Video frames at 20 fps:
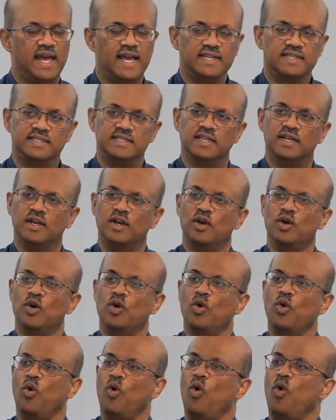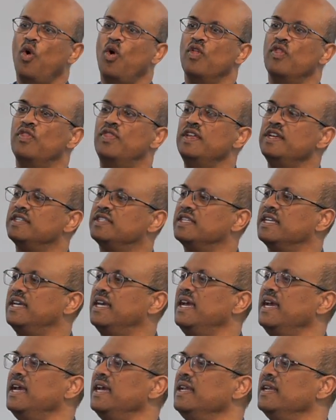Let this
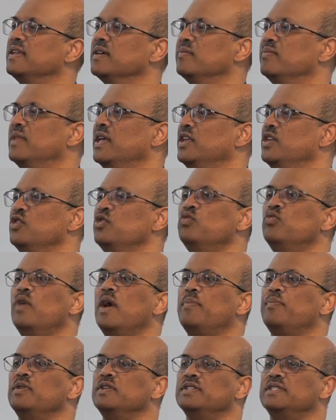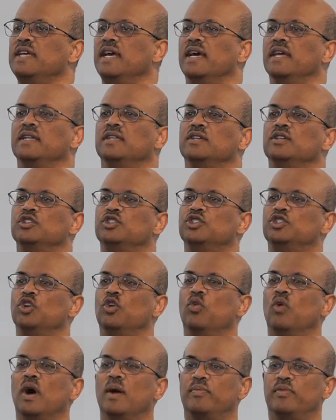kingdom that you represent
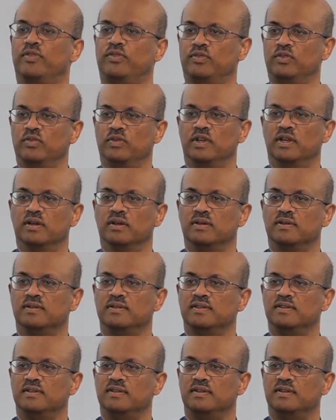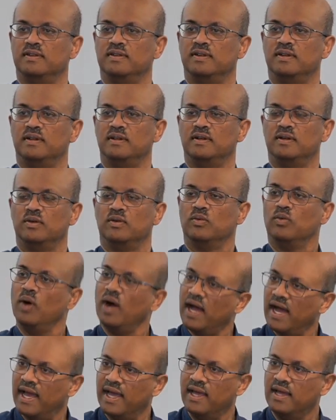show up through you.
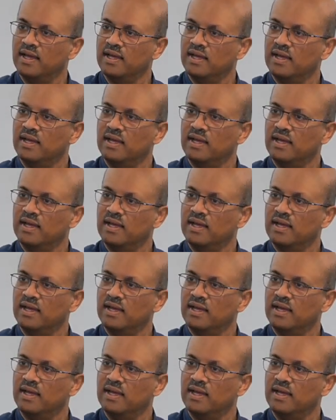Why?